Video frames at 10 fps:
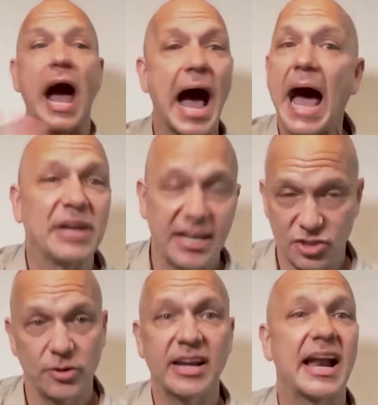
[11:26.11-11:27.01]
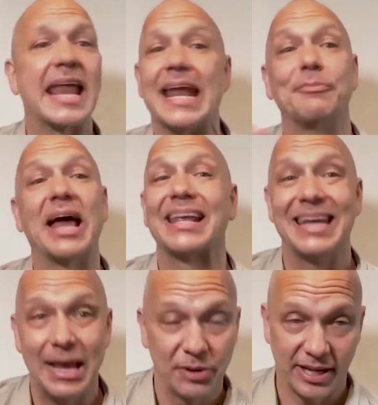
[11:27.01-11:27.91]
I'm not doing it and I'm not
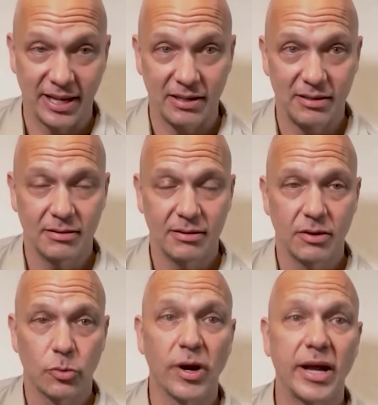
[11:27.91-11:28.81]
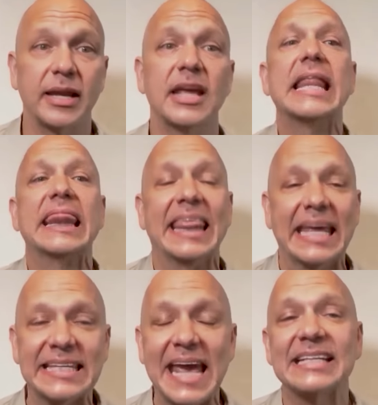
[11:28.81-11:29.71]
enabling it. Right it
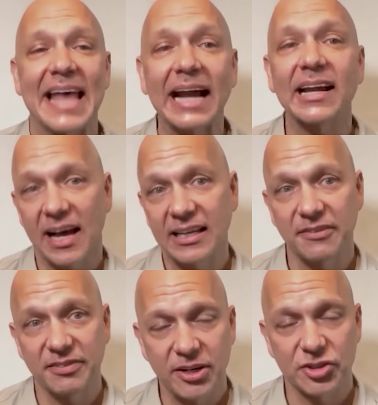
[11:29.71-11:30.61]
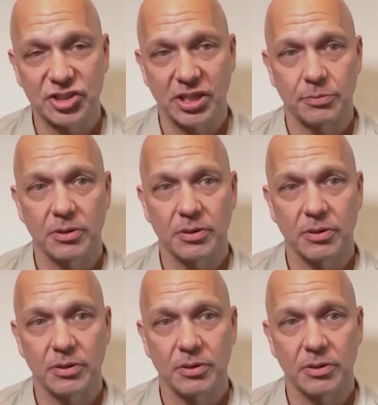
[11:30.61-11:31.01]
takes that kind of leadership